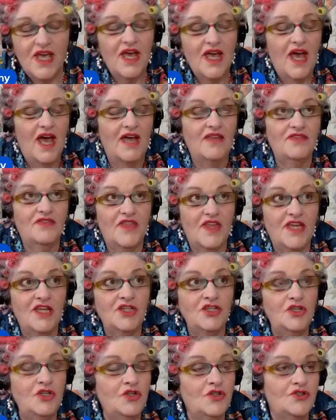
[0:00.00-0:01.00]
and then
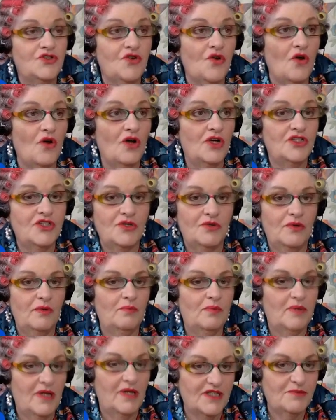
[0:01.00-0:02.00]
you try doing
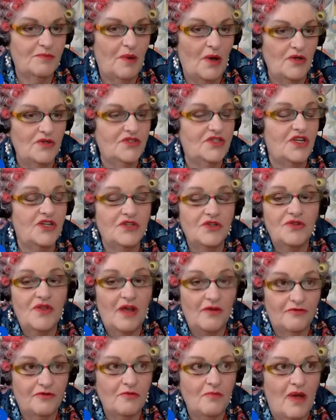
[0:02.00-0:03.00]
plus post and do
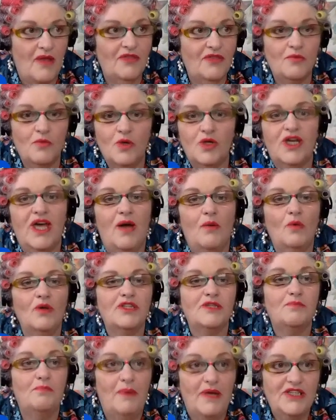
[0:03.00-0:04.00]
that for a month and work out
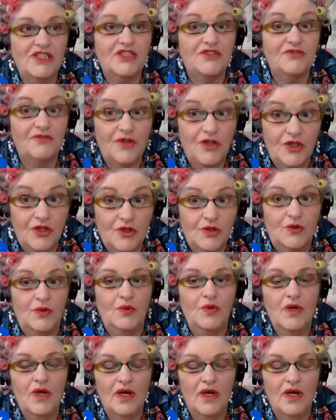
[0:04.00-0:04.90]
what's best for you.